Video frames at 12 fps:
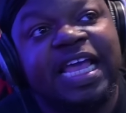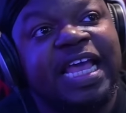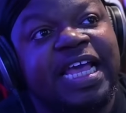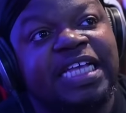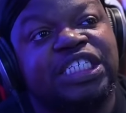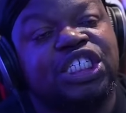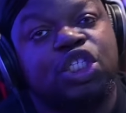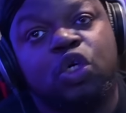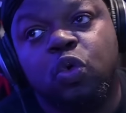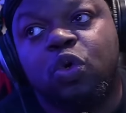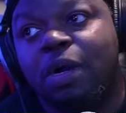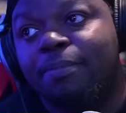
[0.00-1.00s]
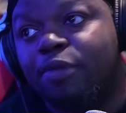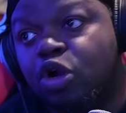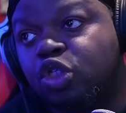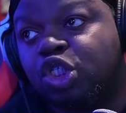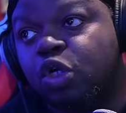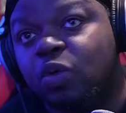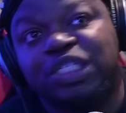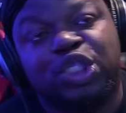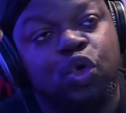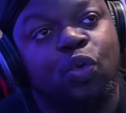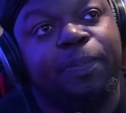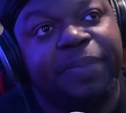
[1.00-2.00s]
is too commercial. It's
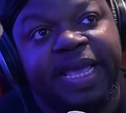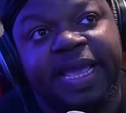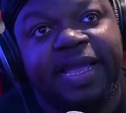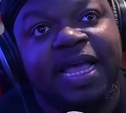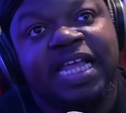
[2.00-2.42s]
too big